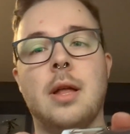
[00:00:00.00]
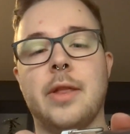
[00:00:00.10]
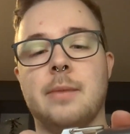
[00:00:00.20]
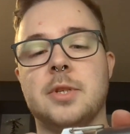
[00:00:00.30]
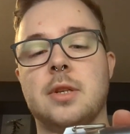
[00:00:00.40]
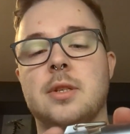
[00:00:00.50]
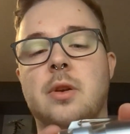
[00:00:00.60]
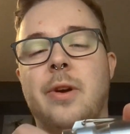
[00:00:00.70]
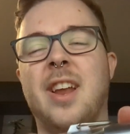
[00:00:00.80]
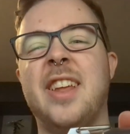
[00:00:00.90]
And then I'm just going to
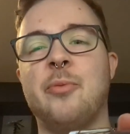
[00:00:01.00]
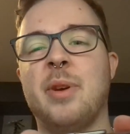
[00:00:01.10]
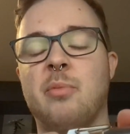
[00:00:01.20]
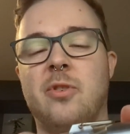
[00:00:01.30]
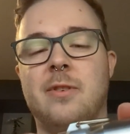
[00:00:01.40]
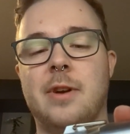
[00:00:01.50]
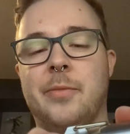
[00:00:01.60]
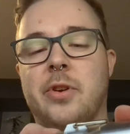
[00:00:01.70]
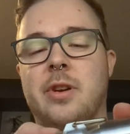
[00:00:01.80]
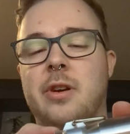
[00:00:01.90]
screw it a little bit more. I'm
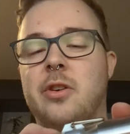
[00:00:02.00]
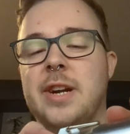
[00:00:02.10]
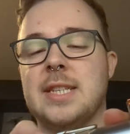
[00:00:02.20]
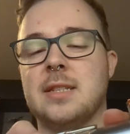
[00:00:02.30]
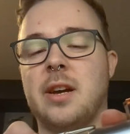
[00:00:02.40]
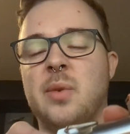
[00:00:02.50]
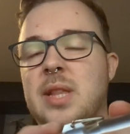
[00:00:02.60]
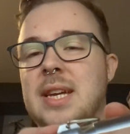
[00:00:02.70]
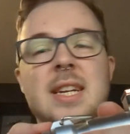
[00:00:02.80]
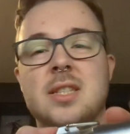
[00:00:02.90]
not going to go crazy tight
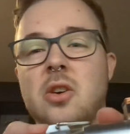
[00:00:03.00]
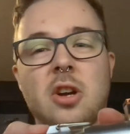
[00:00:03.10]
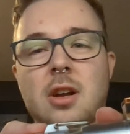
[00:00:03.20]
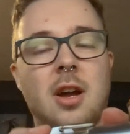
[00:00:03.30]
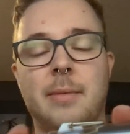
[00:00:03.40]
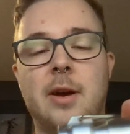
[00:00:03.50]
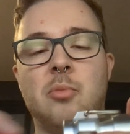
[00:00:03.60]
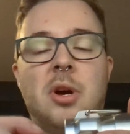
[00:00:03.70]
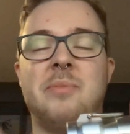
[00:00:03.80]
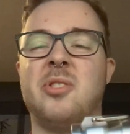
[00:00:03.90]
with it. It's not going to come out,
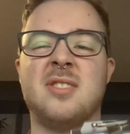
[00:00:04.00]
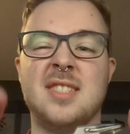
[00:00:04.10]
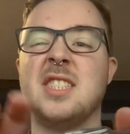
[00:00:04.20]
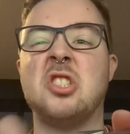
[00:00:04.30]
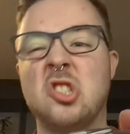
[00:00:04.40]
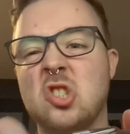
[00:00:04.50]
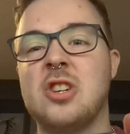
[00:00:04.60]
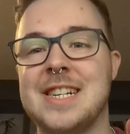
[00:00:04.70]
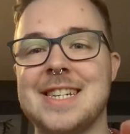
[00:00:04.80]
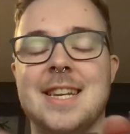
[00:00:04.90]
but I'm not going to like
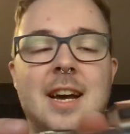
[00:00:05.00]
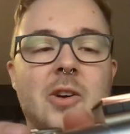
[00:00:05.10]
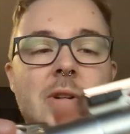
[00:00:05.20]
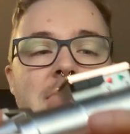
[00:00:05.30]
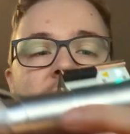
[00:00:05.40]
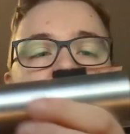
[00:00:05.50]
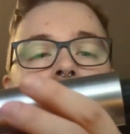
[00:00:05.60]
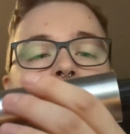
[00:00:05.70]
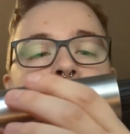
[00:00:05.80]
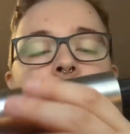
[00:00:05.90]
crank it down because that could
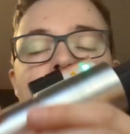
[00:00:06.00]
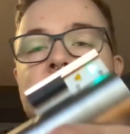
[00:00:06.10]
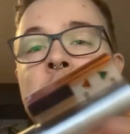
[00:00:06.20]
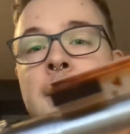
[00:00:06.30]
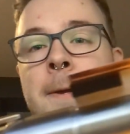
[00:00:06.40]
cause problems.